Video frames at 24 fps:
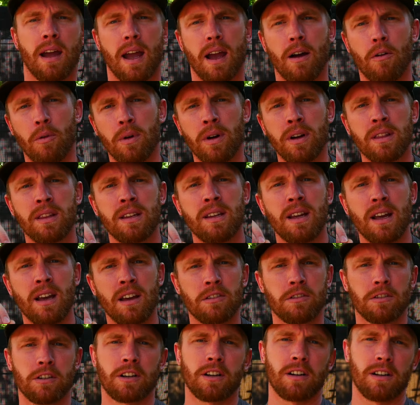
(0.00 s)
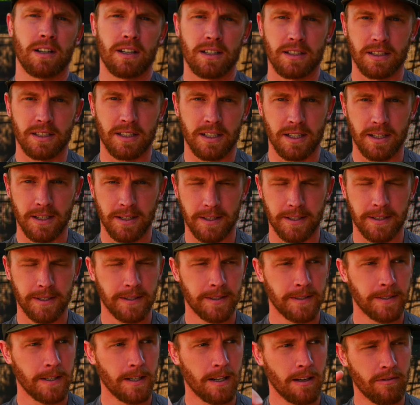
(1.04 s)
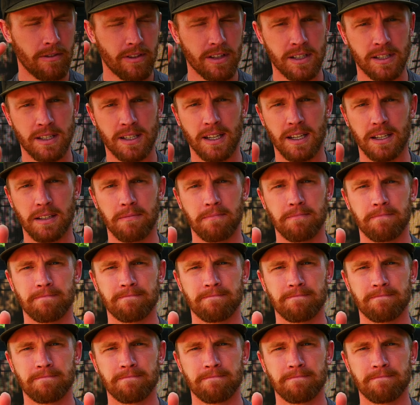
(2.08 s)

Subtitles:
And one of the other cons of this tent,